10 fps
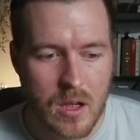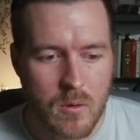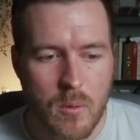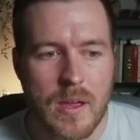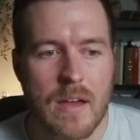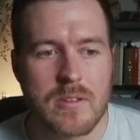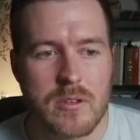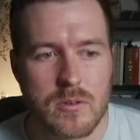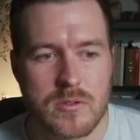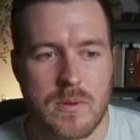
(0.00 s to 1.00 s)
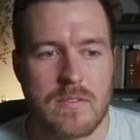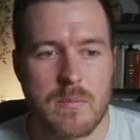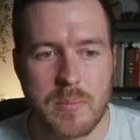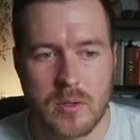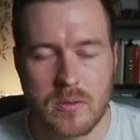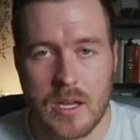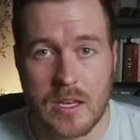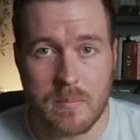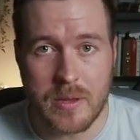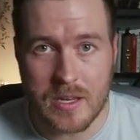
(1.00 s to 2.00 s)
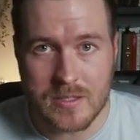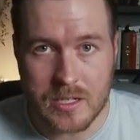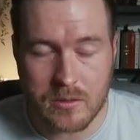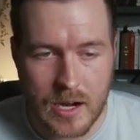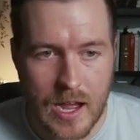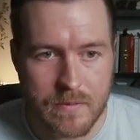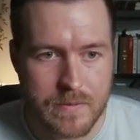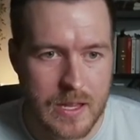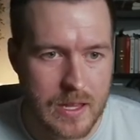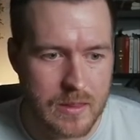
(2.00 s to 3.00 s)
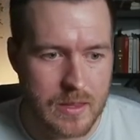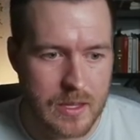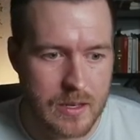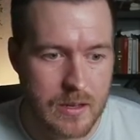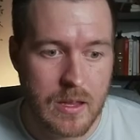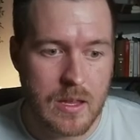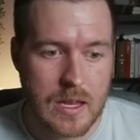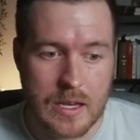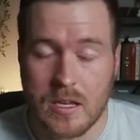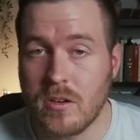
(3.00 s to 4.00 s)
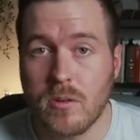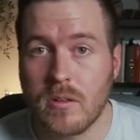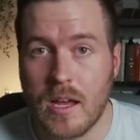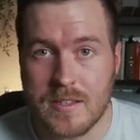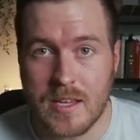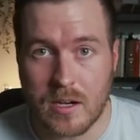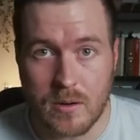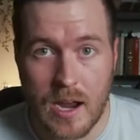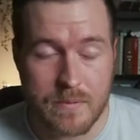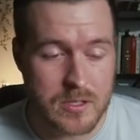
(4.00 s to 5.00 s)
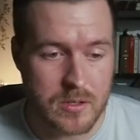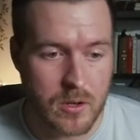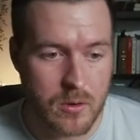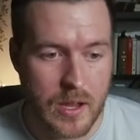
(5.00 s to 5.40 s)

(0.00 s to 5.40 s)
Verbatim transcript: what we have to do is we have to build a dependency graph and then it can utilize that graph to know,